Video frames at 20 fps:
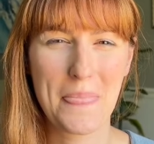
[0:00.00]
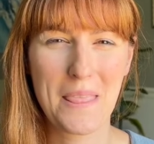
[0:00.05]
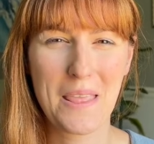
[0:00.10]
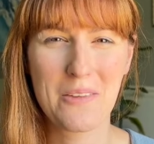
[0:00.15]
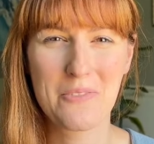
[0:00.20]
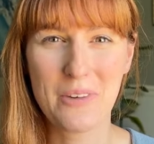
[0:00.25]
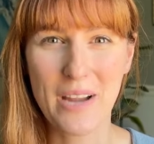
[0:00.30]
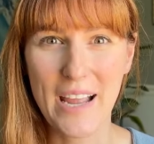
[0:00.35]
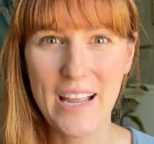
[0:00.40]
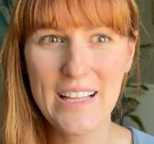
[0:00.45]

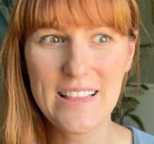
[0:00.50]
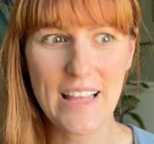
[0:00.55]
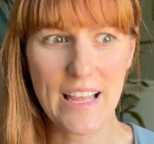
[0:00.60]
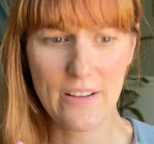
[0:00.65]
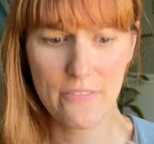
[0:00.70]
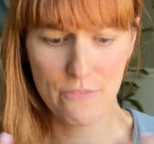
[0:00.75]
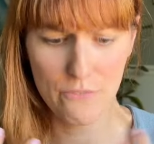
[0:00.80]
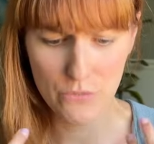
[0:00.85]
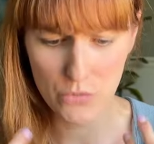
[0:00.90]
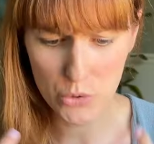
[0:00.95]
Right? Like,
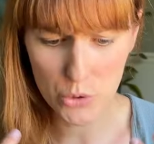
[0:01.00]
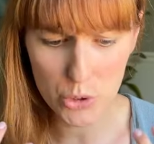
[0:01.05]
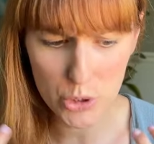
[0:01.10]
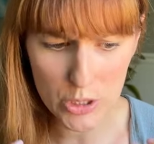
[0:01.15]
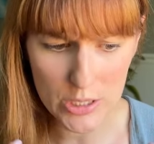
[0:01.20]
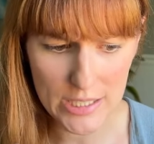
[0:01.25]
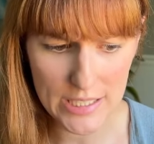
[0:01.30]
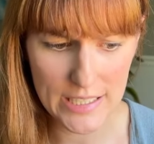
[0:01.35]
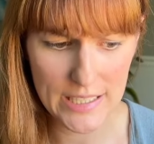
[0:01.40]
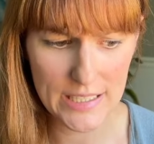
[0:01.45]

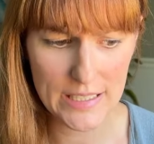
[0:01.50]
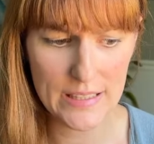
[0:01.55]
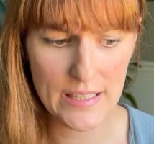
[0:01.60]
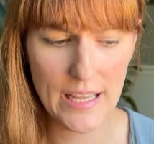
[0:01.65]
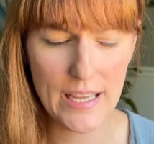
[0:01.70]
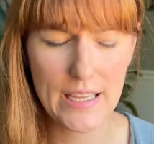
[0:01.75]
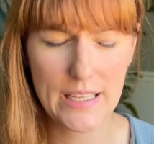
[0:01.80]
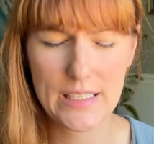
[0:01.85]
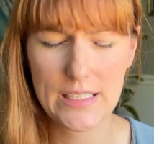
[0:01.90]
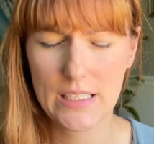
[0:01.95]
fully,
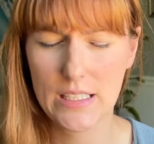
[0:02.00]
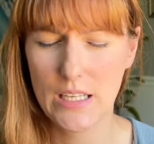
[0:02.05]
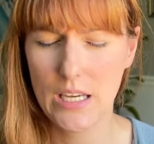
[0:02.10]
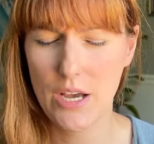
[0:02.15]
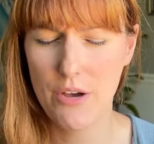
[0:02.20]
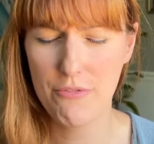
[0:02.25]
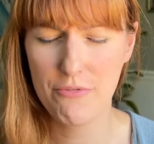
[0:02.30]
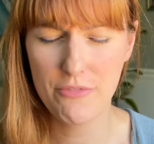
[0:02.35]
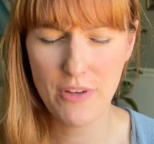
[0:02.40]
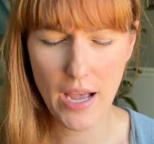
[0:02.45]
like,
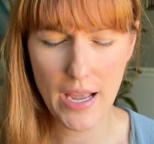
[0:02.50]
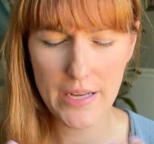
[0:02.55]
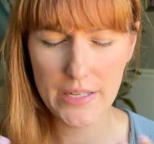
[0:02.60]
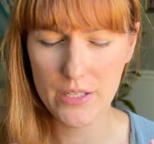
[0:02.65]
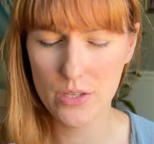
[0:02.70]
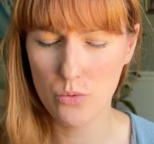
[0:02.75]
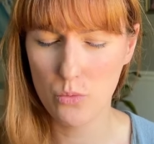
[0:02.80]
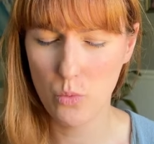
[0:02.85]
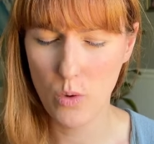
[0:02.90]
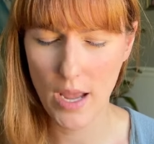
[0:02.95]
find
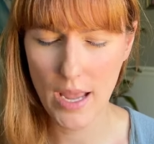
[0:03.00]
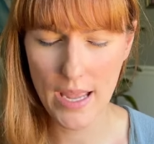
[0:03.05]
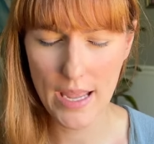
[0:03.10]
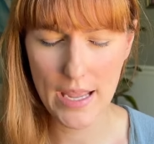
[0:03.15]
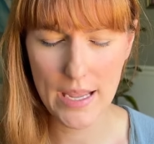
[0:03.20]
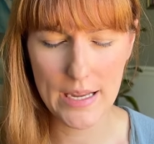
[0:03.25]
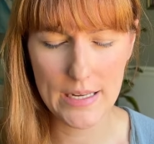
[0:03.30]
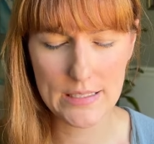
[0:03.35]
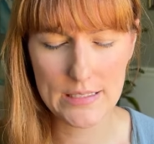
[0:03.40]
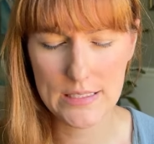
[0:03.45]
a
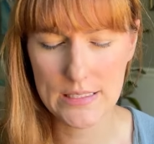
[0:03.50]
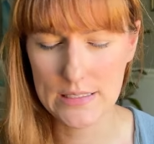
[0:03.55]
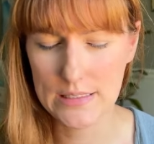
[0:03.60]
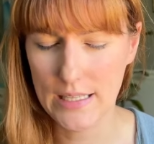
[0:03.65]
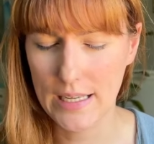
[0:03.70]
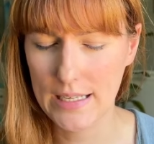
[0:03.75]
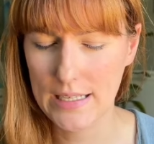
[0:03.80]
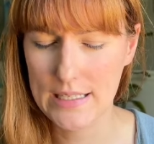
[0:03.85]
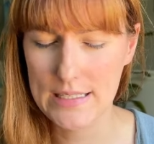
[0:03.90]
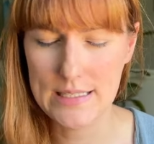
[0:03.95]
way to,
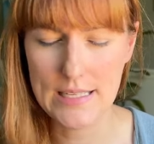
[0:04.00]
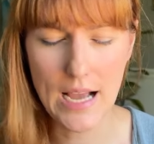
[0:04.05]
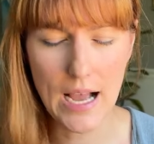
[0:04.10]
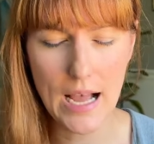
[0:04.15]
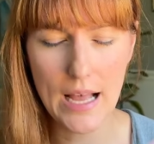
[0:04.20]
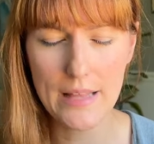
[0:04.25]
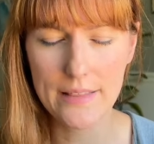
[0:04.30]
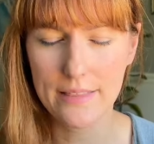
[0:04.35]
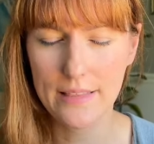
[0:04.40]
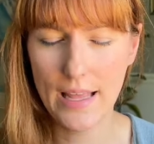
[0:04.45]
like,
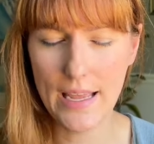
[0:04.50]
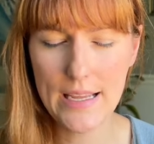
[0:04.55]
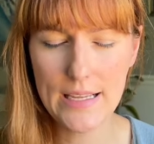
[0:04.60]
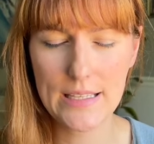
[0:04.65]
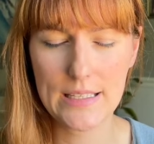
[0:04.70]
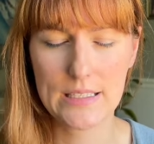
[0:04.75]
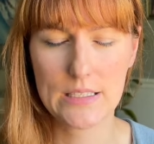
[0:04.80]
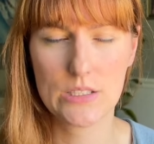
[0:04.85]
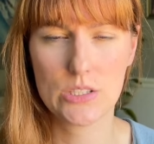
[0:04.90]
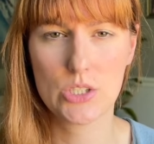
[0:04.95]
not like
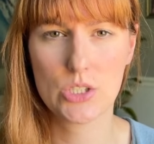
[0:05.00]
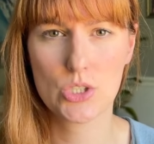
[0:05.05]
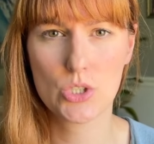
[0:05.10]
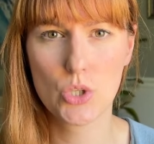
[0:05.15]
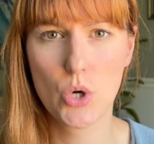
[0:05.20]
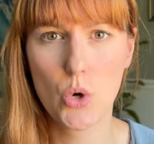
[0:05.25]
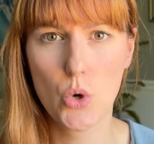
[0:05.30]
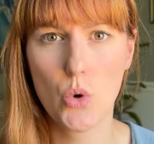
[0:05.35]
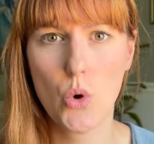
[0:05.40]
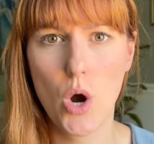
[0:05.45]
it
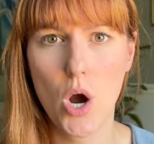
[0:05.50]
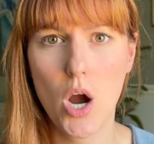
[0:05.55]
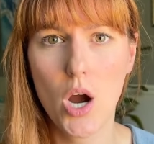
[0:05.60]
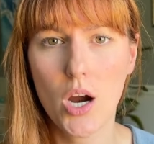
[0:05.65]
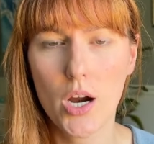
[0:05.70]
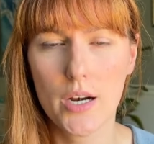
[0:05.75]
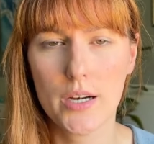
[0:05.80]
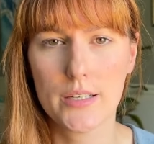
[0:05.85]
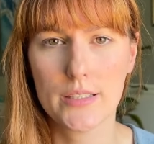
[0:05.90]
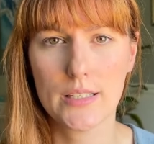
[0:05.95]
so
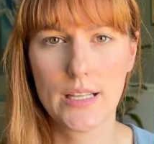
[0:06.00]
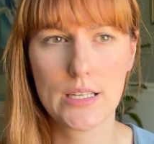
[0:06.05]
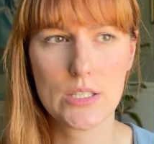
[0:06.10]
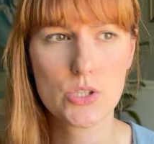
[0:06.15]
hard, like,